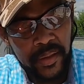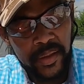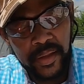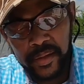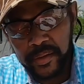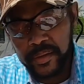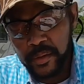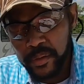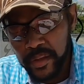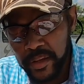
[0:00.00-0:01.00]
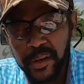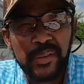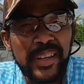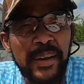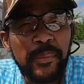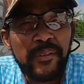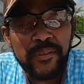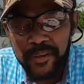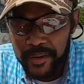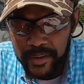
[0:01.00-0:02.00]
And you can use any old type of
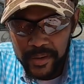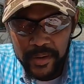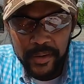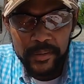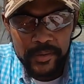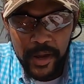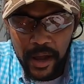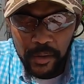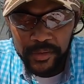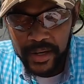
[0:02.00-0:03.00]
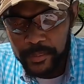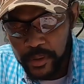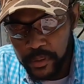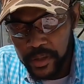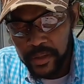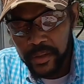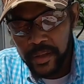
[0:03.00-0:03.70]
towel that I'm using.